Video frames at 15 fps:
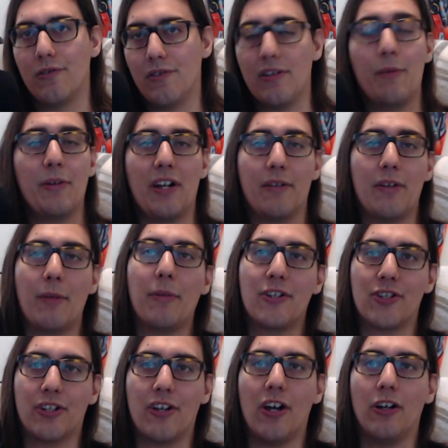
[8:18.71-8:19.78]
I
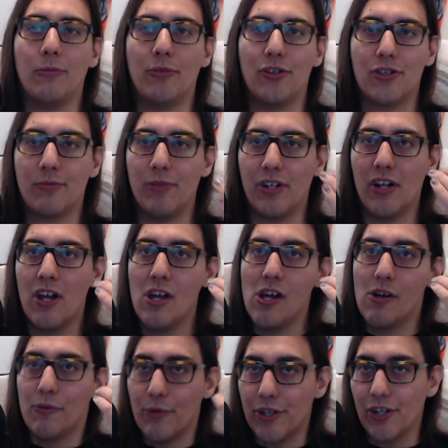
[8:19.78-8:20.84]
mentioned Kyle Busch, but
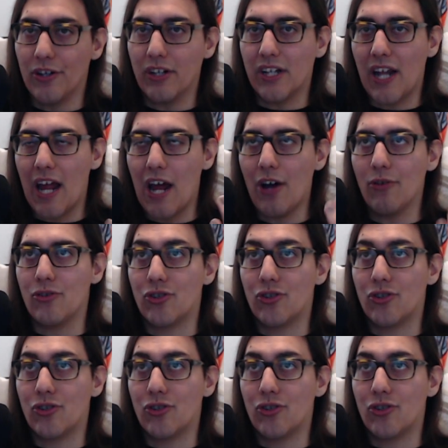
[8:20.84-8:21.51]
when you look at how